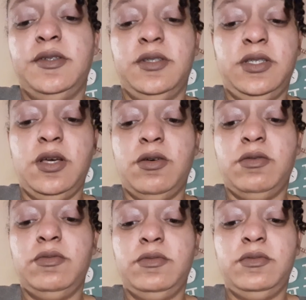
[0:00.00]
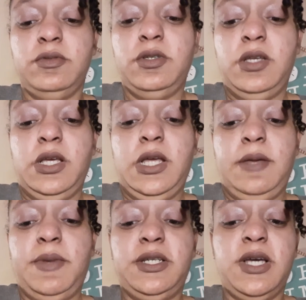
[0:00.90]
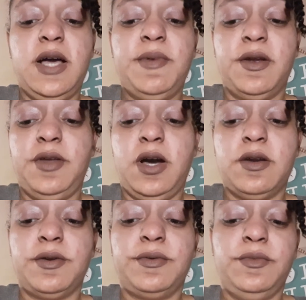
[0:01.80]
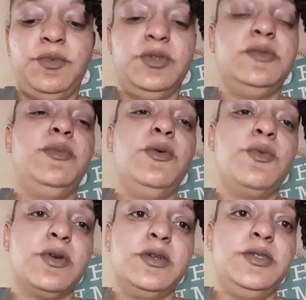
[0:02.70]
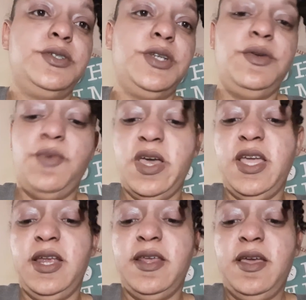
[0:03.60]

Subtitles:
So by the time her daughter was born, she weighed